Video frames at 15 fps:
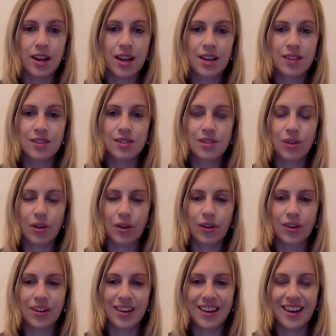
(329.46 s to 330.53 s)
So
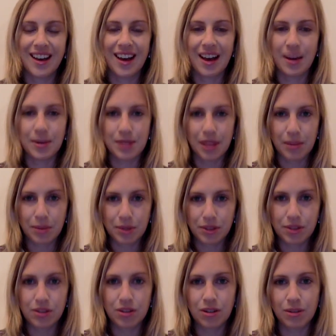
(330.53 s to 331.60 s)
I was able to
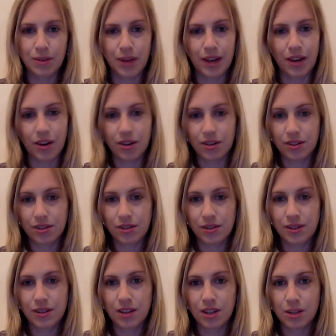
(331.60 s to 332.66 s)
do my honours
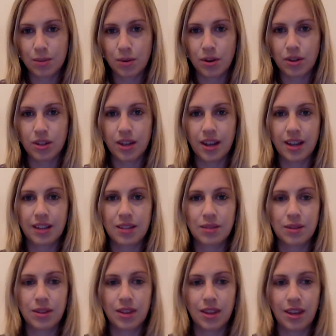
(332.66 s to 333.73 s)
research project with
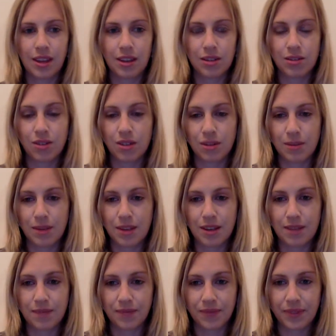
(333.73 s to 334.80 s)
the astronomy
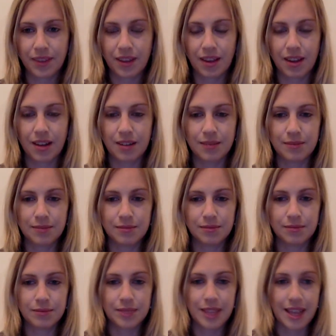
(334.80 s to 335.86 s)

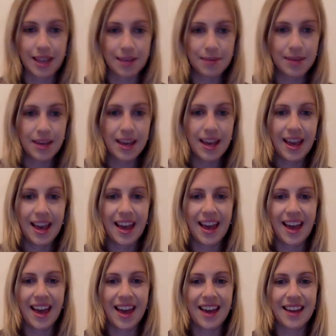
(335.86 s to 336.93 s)
team,
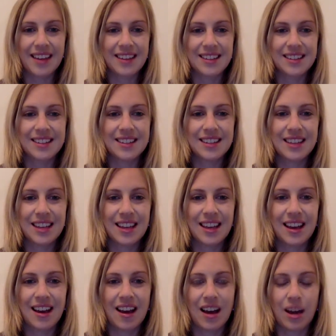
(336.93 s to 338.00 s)
and
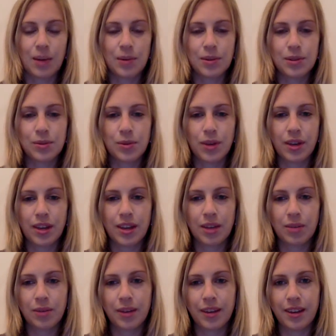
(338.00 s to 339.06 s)
I was working
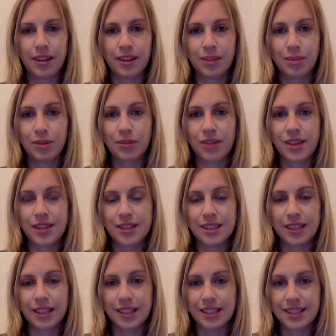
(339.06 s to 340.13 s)
with Professor
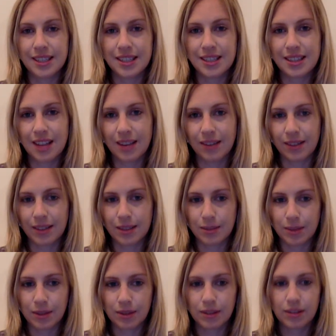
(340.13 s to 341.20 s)
Lister
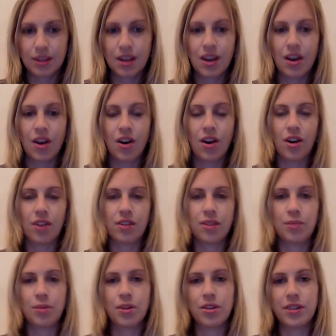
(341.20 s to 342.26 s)
Staveley-Smith on a
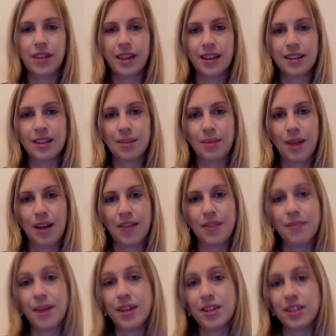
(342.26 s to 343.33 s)
project about the
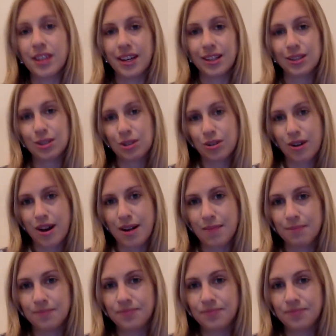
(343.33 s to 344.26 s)
Magellanic Stream.